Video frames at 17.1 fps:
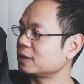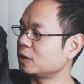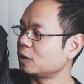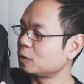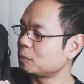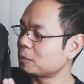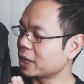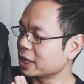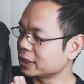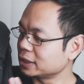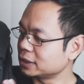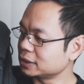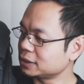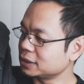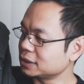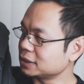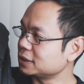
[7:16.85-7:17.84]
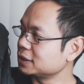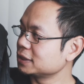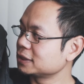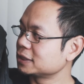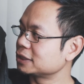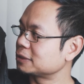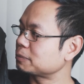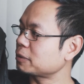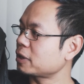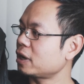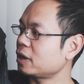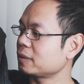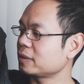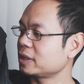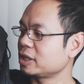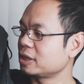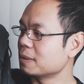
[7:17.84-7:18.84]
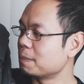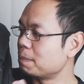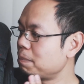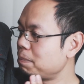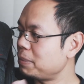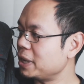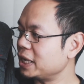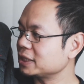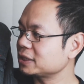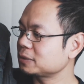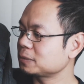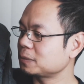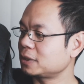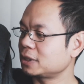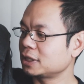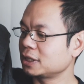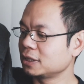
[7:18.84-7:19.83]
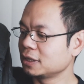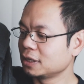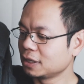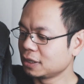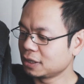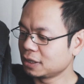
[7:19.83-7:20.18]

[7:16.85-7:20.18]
Oh my goodness, this is probably the best one